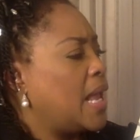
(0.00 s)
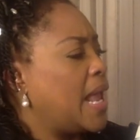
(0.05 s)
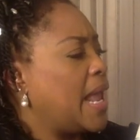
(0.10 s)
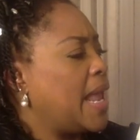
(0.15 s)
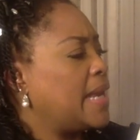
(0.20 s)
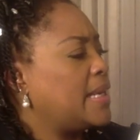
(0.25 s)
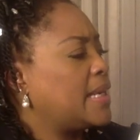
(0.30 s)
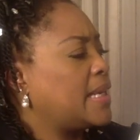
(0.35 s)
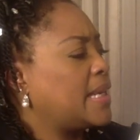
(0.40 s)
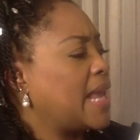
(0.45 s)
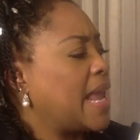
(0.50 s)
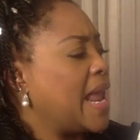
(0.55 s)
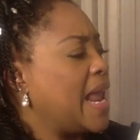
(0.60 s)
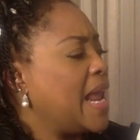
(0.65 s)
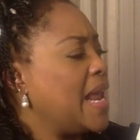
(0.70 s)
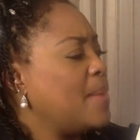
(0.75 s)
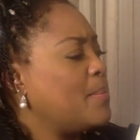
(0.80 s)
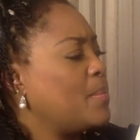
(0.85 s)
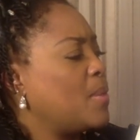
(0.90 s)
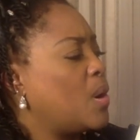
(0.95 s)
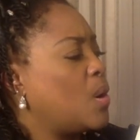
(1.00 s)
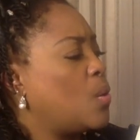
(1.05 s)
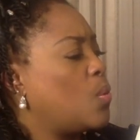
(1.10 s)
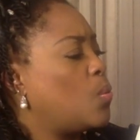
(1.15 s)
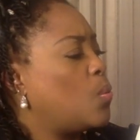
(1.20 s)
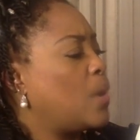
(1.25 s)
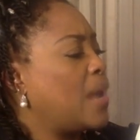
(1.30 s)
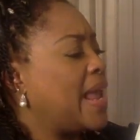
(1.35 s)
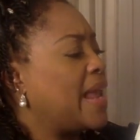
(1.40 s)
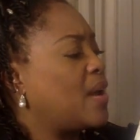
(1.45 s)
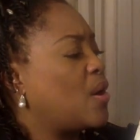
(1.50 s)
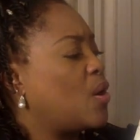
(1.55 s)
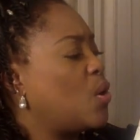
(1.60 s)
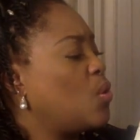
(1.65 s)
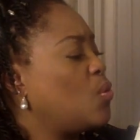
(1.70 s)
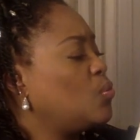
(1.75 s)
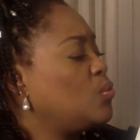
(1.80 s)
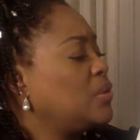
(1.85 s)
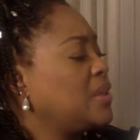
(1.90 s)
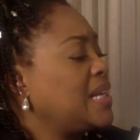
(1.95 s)
and came away
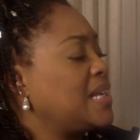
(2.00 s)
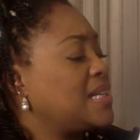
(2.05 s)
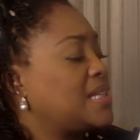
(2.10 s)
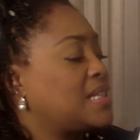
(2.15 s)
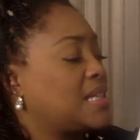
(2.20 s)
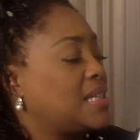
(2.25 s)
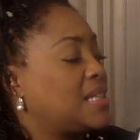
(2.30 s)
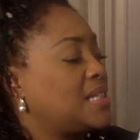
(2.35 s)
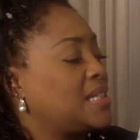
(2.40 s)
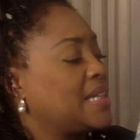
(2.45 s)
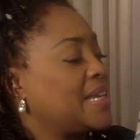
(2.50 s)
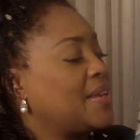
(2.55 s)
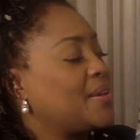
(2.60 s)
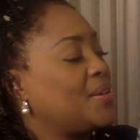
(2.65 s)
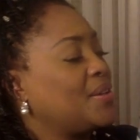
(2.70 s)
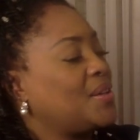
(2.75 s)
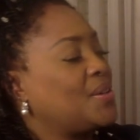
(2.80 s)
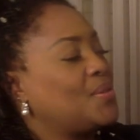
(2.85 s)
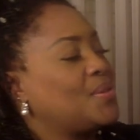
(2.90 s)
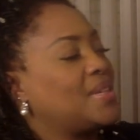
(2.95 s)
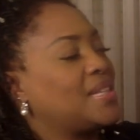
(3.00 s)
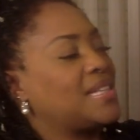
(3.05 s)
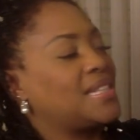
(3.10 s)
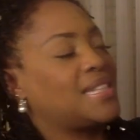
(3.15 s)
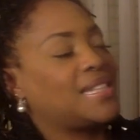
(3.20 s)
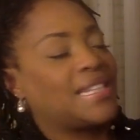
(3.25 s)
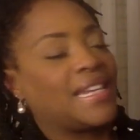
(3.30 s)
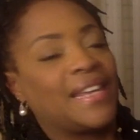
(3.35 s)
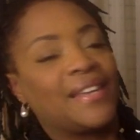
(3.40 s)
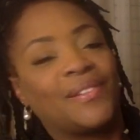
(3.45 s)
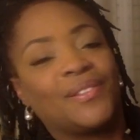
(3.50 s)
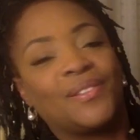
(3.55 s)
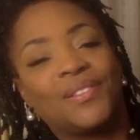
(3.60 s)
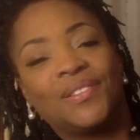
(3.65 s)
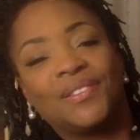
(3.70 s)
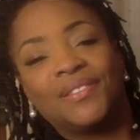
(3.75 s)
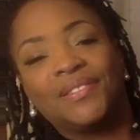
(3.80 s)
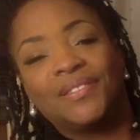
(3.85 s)
only to tell you this tale.